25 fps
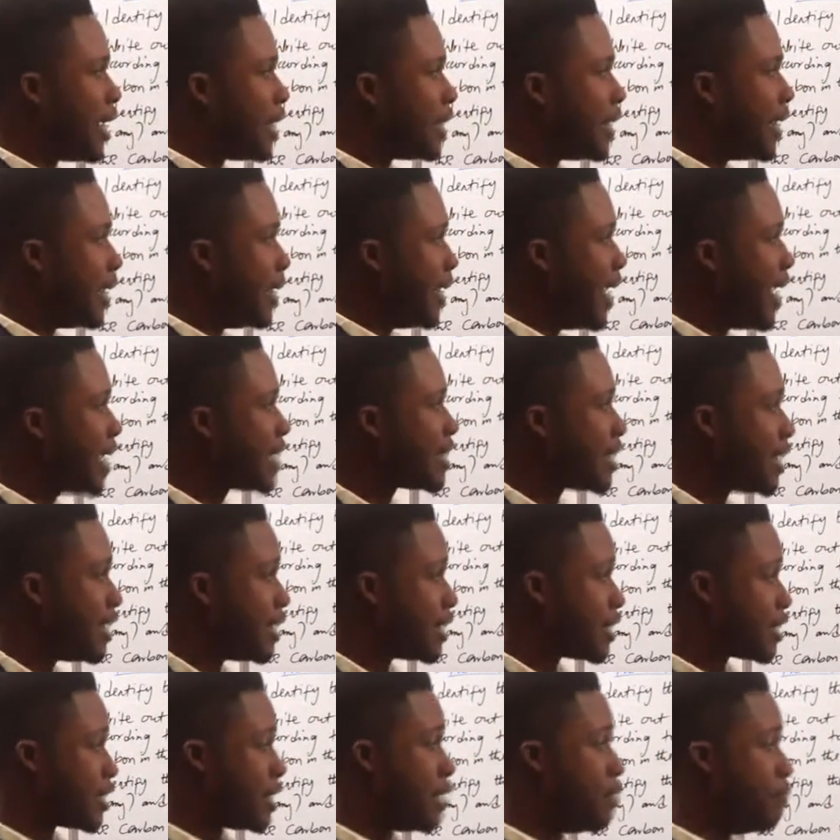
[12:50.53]
The next
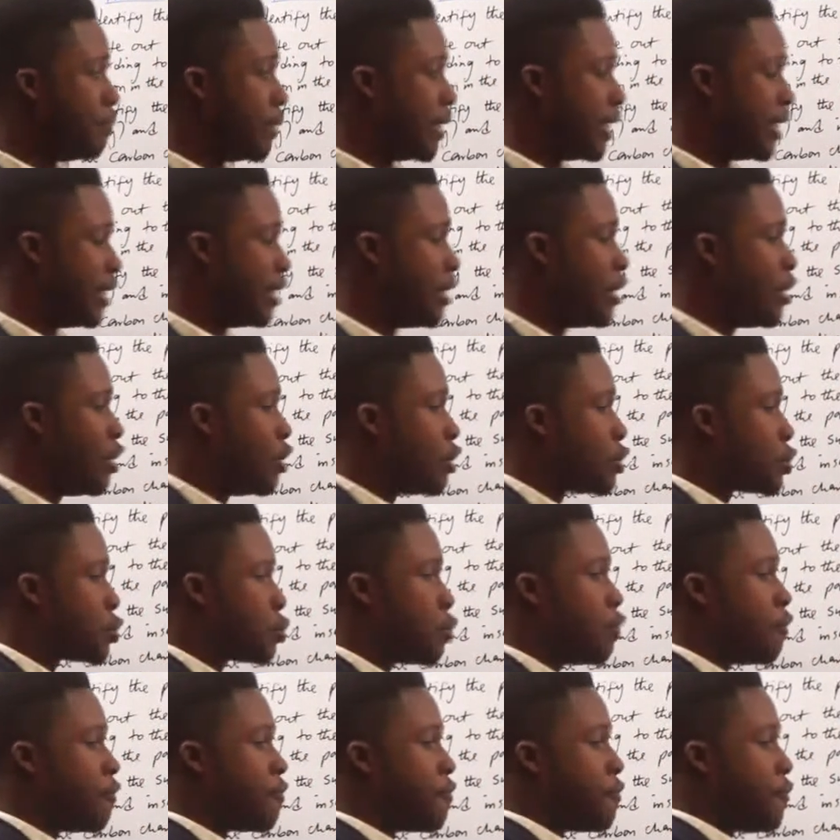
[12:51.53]
is simply
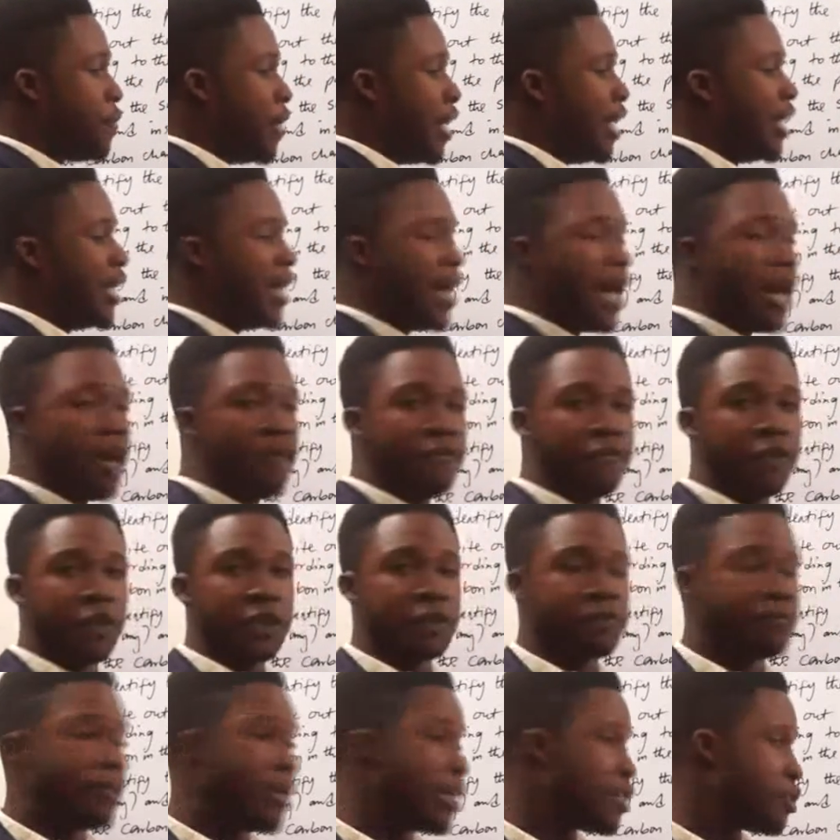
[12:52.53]
to fill every
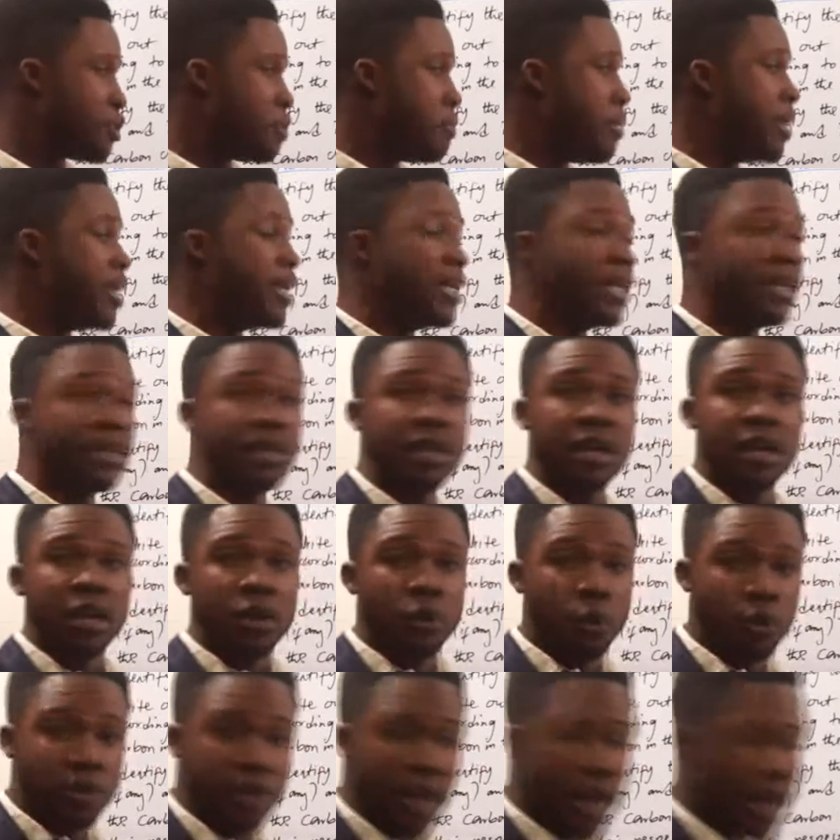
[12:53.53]
space remaining
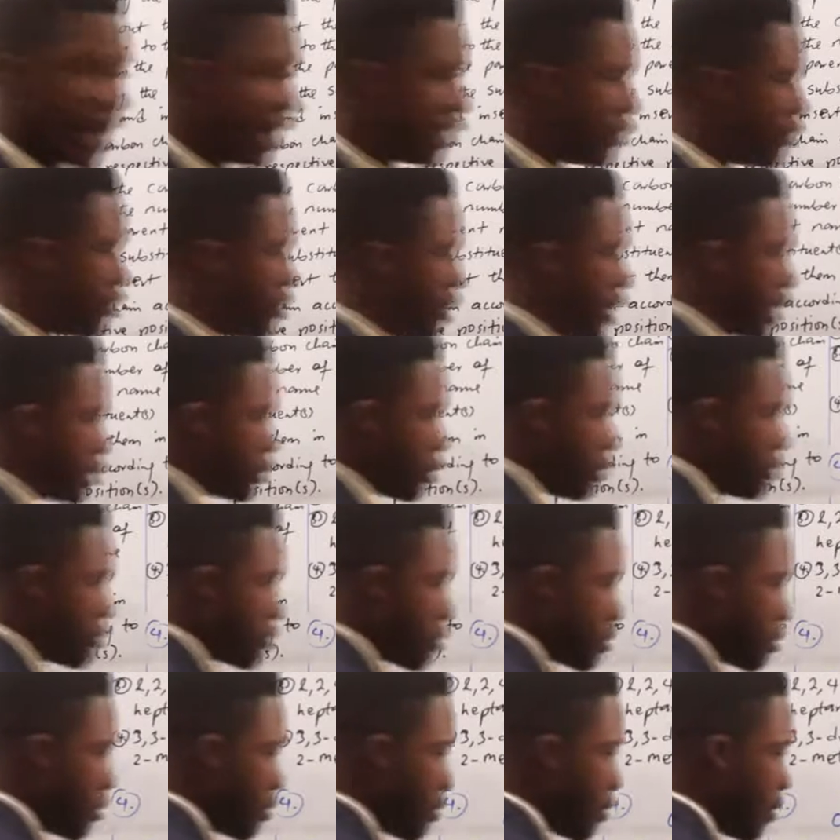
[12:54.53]
with our hydrogen
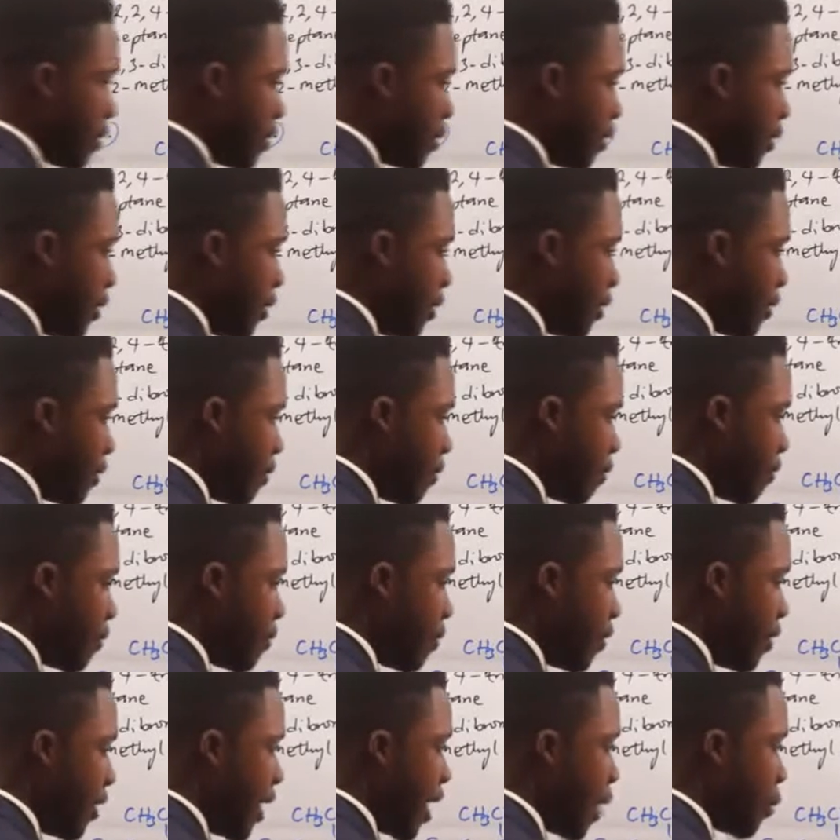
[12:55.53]
atoms.
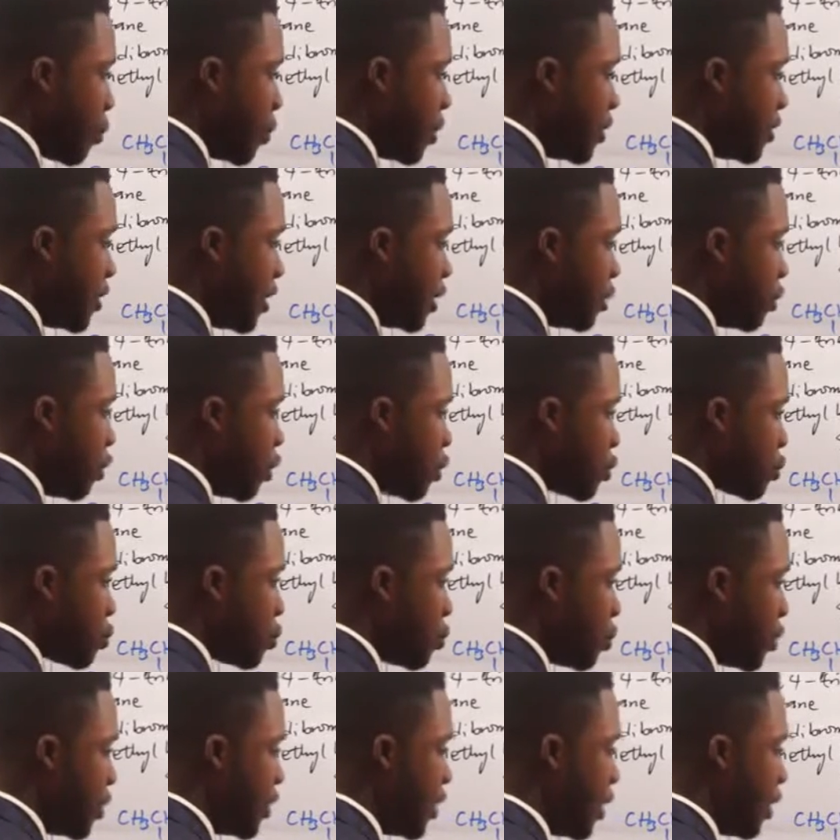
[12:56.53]
Like we did
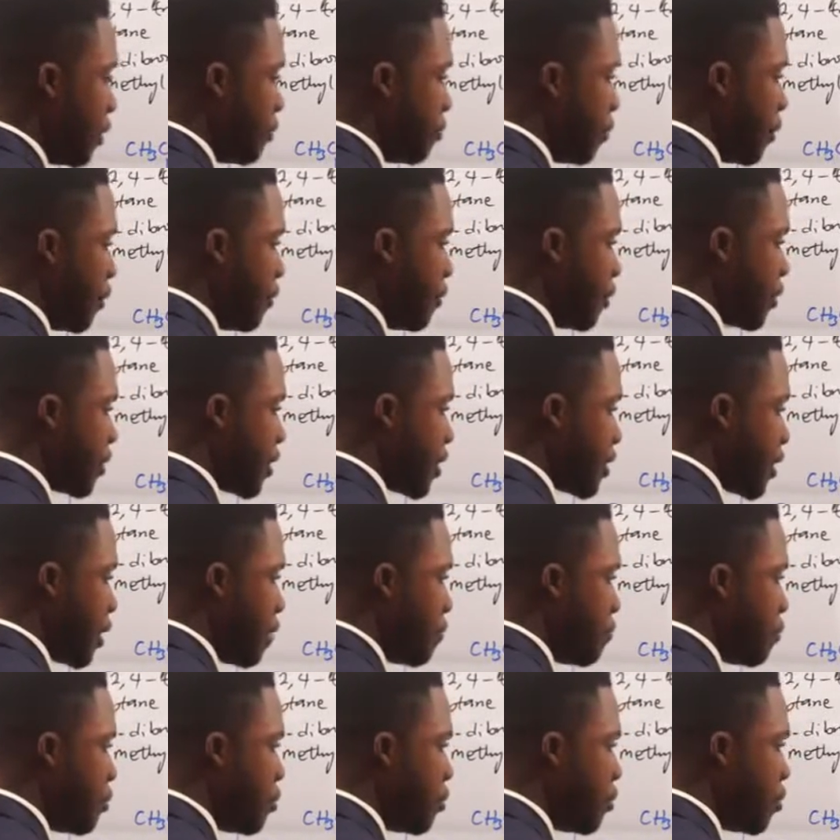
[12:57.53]
also in the previous
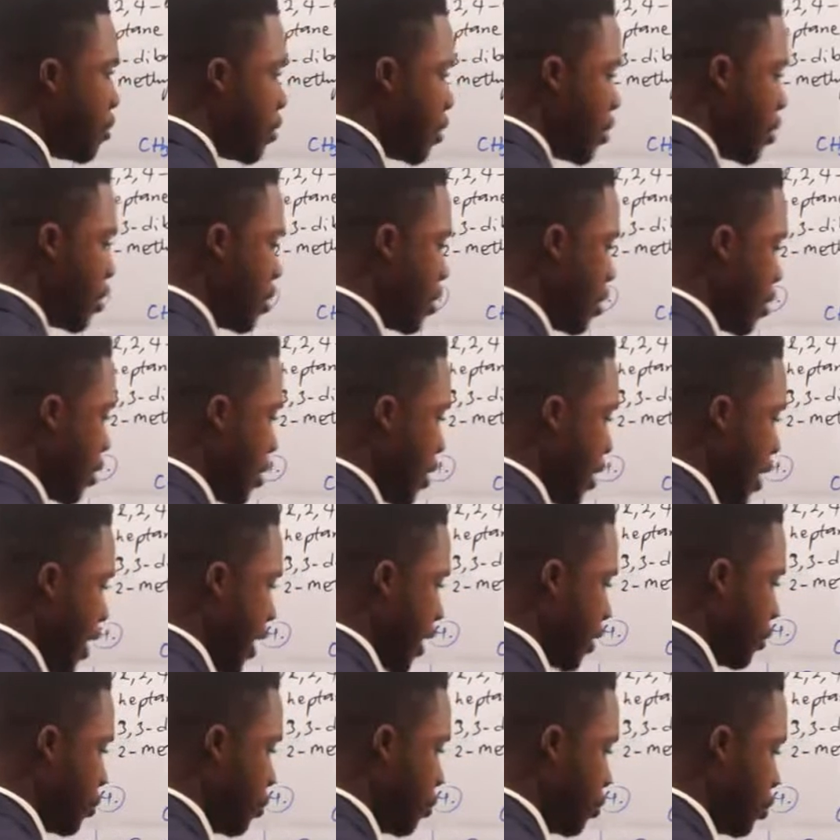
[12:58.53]
example.
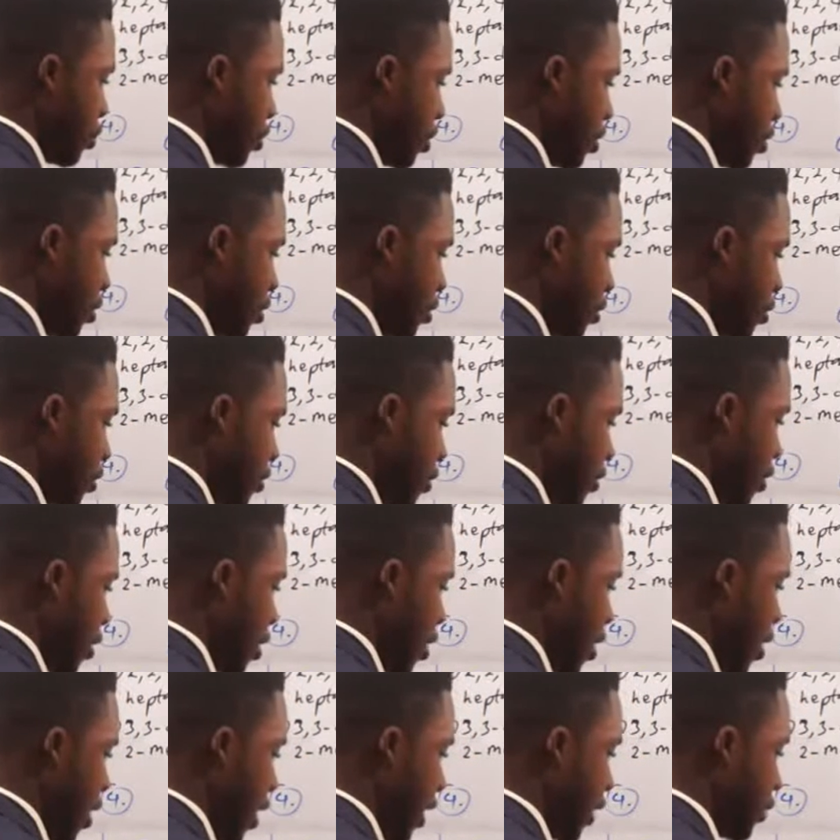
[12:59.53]
Hydrogen,
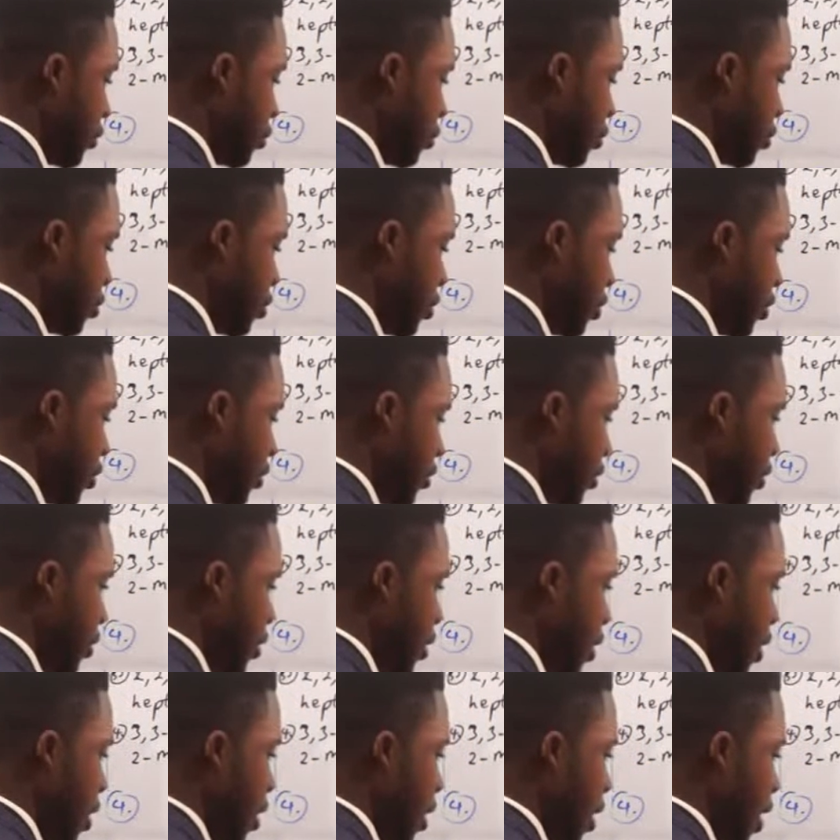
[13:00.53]
hydrogen,
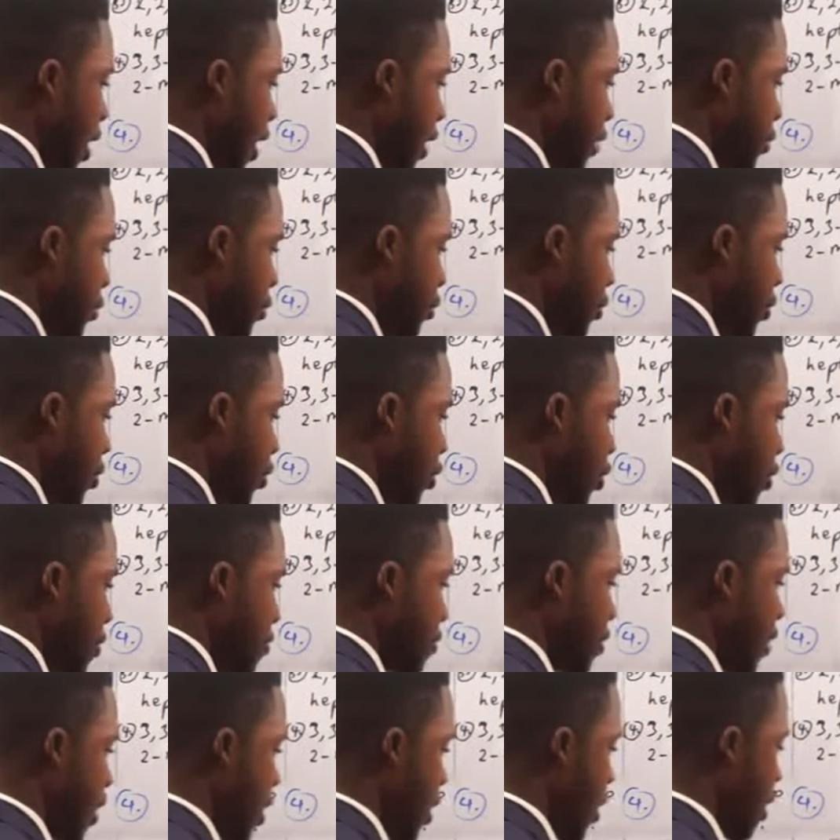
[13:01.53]
hydrogen
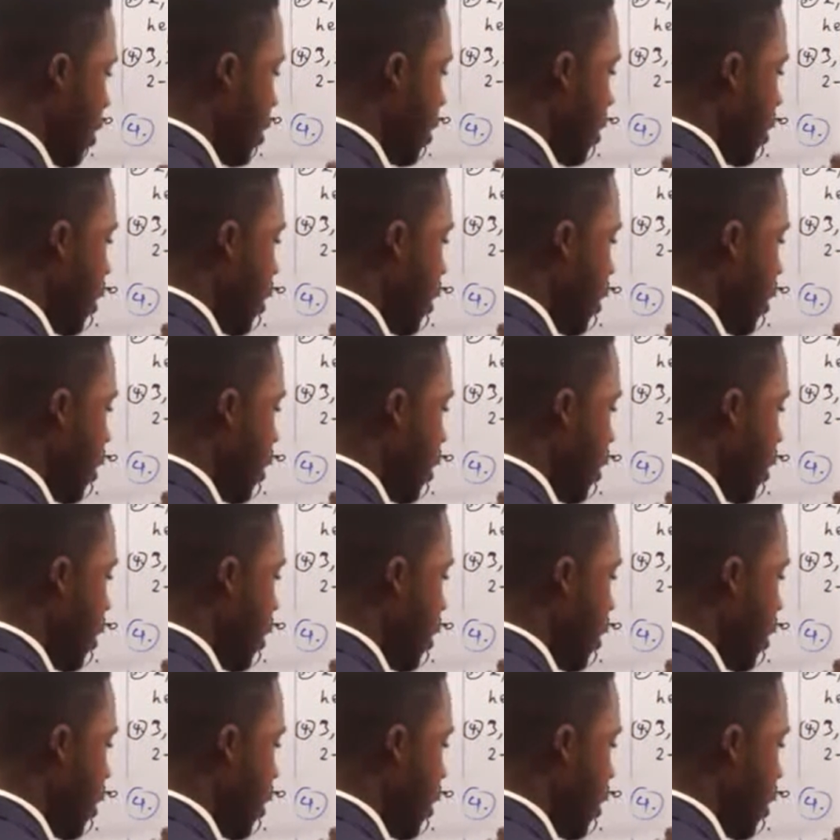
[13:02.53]
comes here.